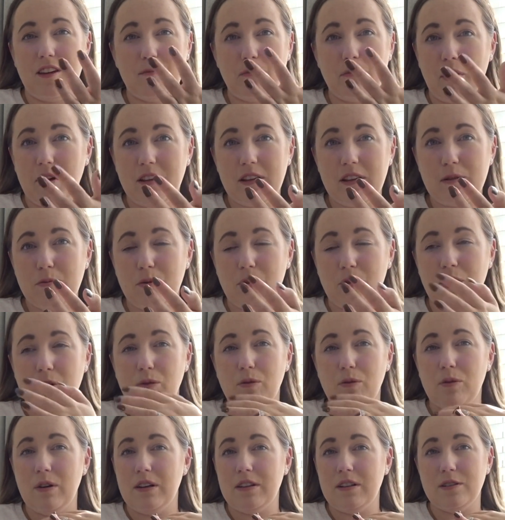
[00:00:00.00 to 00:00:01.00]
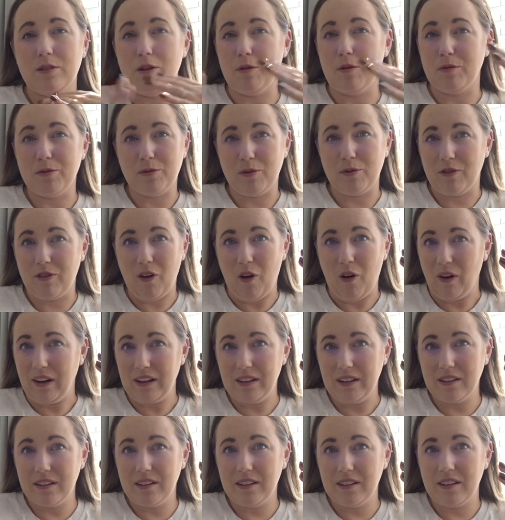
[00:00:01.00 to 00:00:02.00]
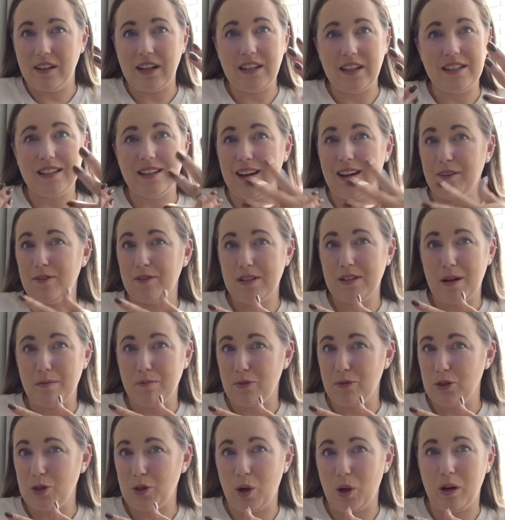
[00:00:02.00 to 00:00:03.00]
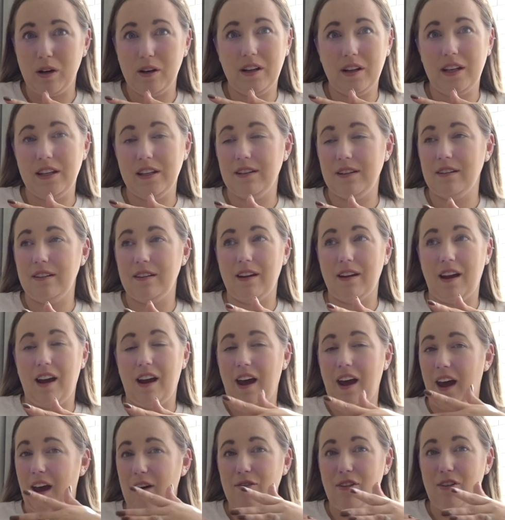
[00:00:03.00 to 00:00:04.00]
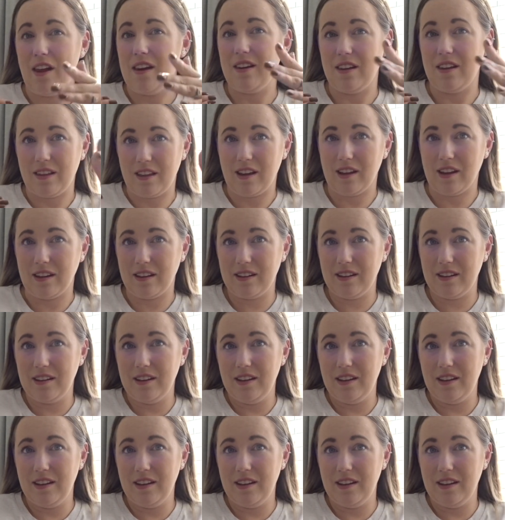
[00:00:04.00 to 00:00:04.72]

By this point, all his obs were fine. He didn't have a temperature. He didn't have anything.